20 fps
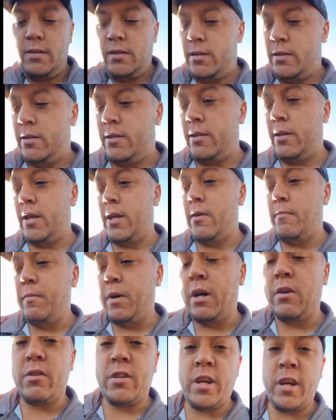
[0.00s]
So yeah, I'll
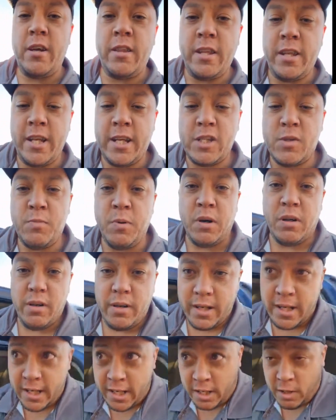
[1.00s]
show you the next spot
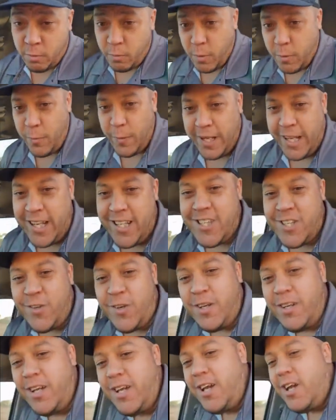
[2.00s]
when we can get to it.
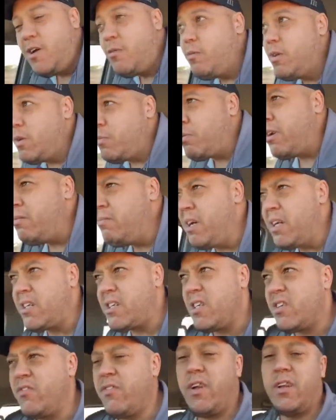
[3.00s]
You pretty much
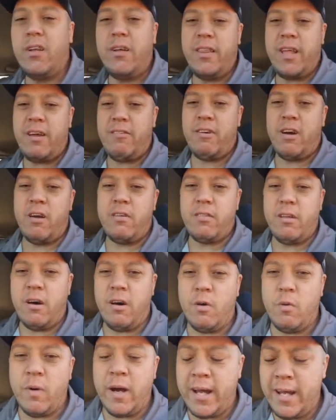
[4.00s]
just follow that road the whole
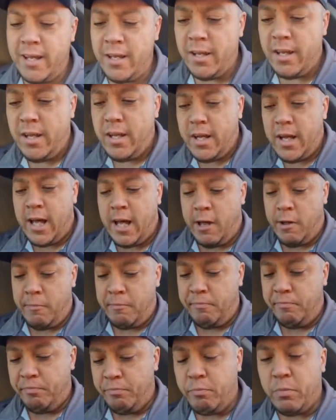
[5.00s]
way.
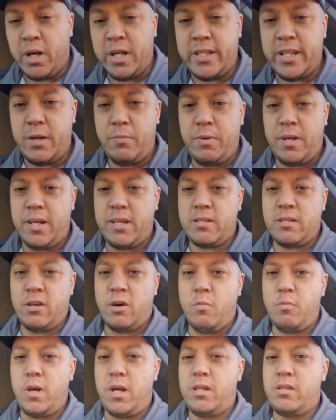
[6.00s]
My GPS told
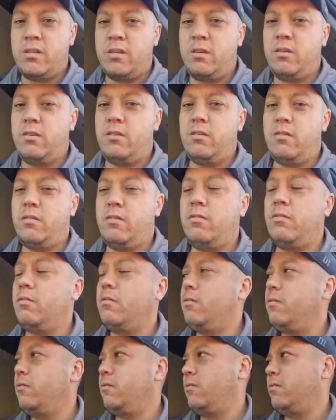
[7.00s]
me to
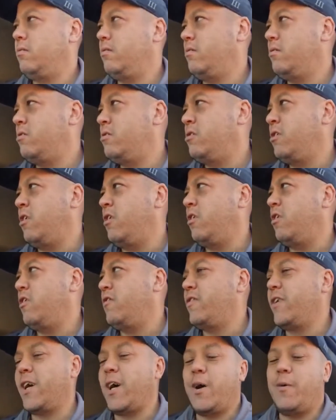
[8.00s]
turn off
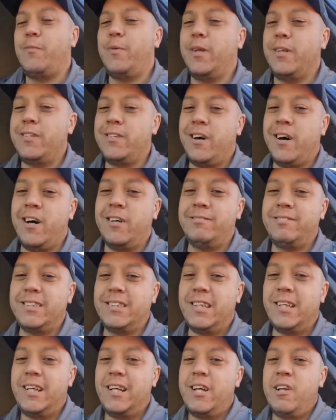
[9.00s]
a couple of times,
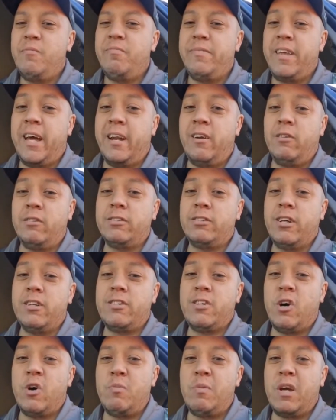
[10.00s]
and also
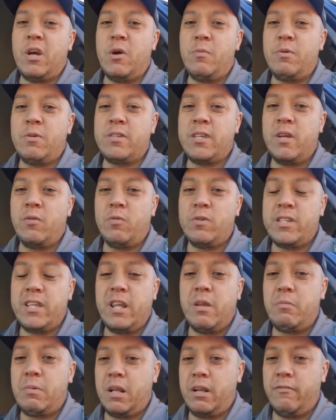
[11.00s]
told me Opalton was in the
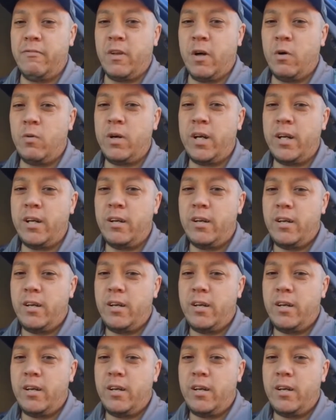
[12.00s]
middle of nowhere.